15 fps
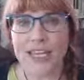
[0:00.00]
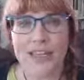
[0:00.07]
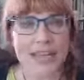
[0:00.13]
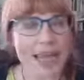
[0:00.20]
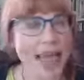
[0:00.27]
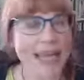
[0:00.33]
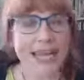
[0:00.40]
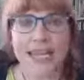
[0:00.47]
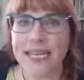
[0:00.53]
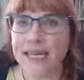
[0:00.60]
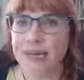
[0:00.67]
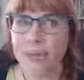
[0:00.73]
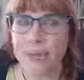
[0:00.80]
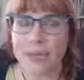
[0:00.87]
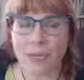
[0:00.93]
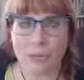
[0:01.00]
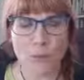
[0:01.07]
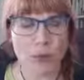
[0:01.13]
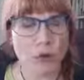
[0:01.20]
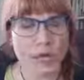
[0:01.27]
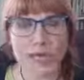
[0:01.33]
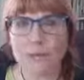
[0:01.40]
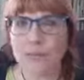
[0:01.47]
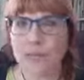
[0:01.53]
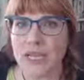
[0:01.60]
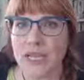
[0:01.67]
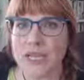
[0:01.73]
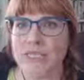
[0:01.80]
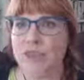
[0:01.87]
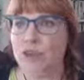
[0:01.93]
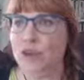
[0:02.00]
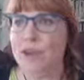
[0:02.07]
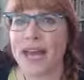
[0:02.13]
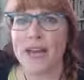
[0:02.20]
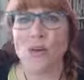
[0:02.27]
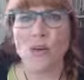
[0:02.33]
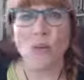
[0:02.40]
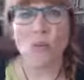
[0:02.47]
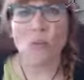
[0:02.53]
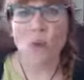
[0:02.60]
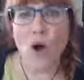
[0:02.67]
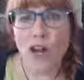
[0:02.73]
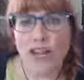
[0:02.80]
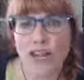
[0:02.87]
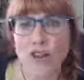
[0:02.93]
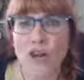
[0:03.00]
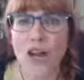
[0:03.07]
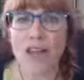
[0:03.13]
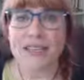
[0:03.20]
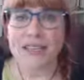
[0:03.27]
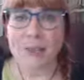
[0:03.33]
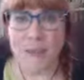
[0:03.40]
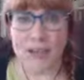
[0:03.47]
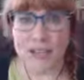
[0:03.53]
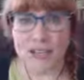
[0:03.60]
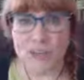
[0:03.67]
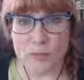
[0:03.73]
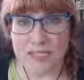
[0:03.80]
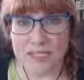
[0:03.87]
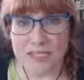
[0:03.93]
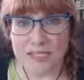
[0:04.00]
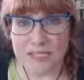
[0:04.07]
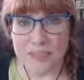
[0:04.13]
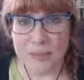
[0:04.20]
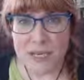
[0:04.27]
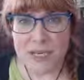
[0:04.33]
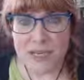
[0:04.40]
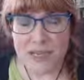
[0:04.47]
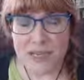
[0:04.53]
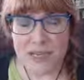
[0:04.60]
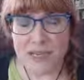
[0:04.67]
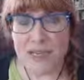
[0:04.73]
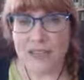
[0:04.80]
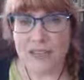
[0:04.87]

That can be put in place no matter what your content management system is.